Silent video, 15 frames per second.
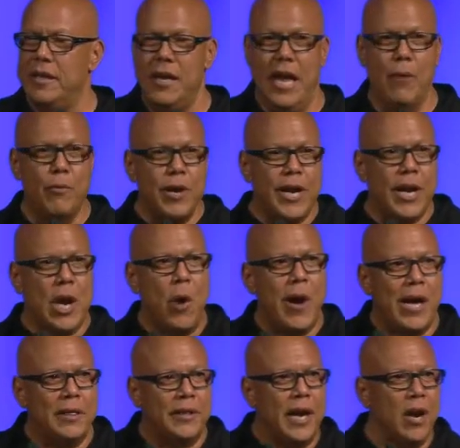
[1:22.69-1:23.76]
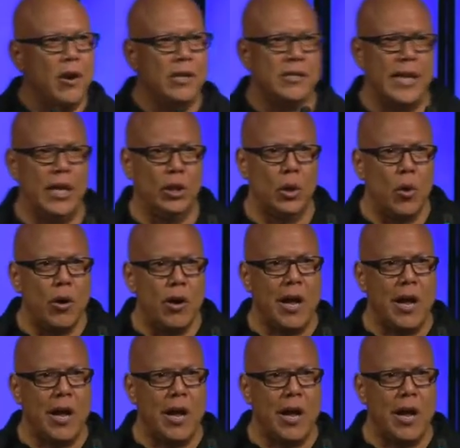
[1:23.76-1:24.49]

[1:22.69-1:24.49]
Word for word: And we're to go out there and say, Lord,